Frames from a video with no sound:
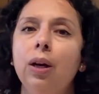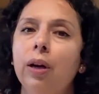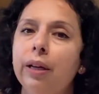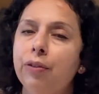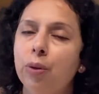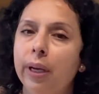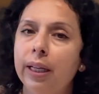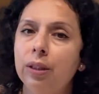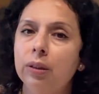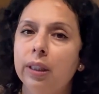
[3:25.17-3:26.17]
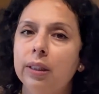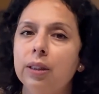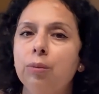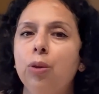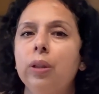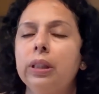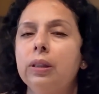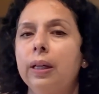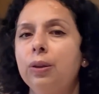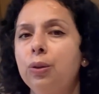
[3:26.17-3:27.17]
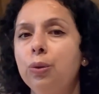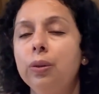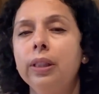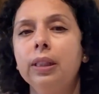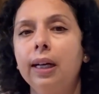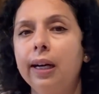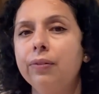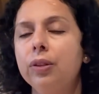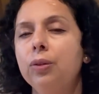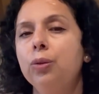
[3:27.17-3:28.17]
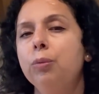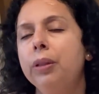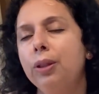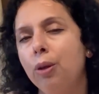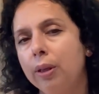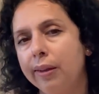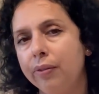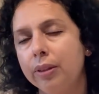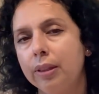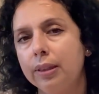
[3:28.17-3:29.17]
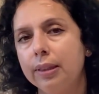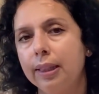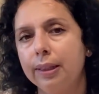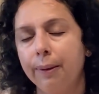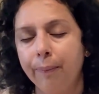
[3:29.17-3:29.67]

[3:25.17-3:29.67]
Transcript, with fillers: If you can do that in the morning, try to do it in the afternoon, but not after sunset.